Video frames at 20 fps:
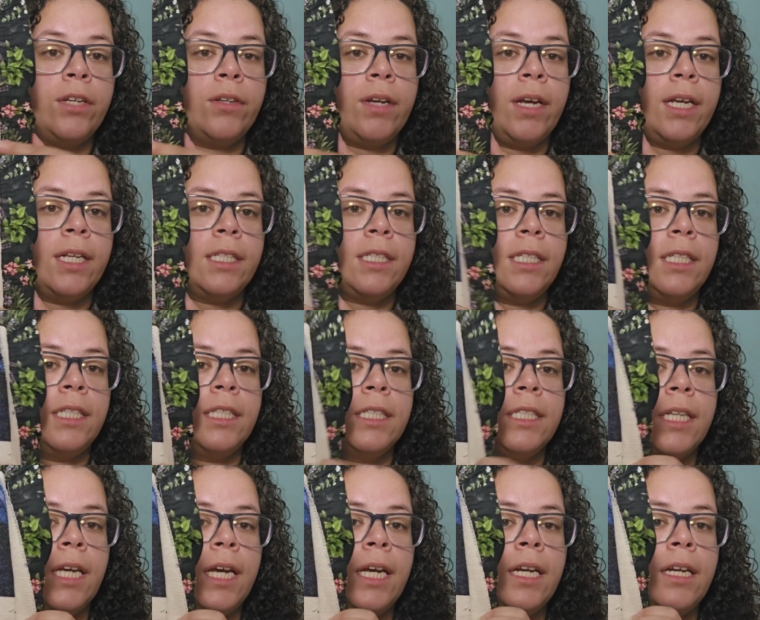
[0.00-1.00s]
You can't see this
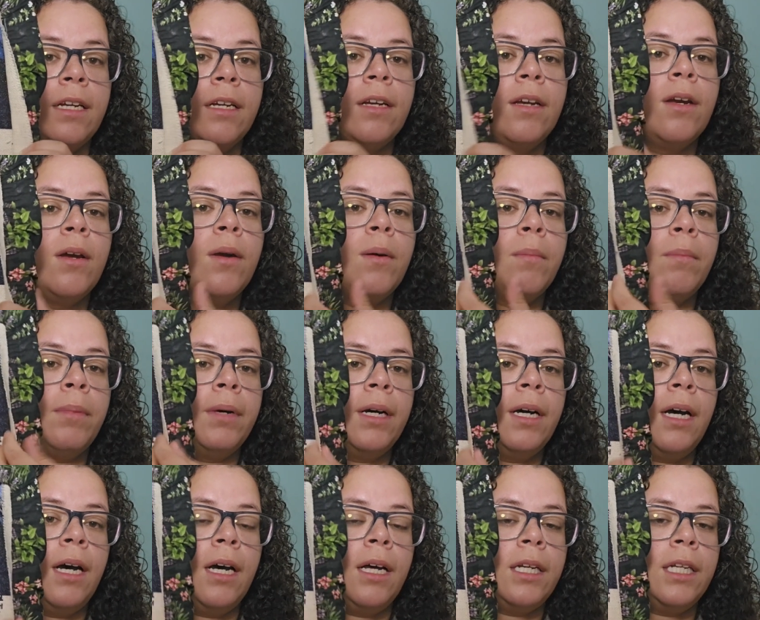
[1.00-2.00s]
side, but
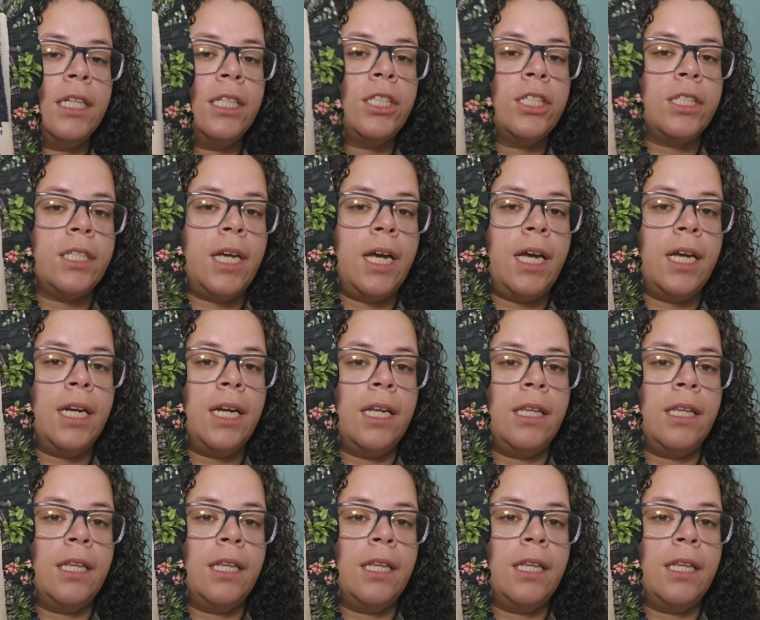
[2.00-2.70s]
on each side,